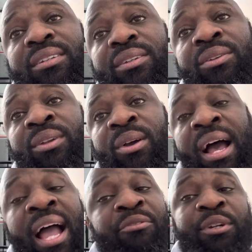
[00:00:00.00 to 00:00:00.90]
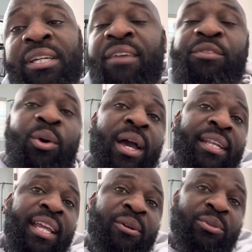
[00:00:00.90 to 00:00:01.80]
You know, I really have no
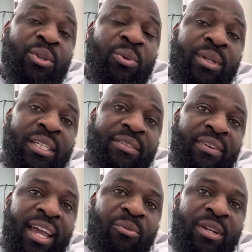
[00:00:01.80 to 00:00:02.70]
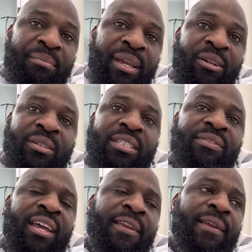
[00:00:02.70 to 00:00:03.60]
idea who's going to win this fight. I want to bet on this
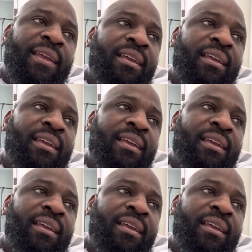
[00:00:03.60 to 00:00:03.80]
fight.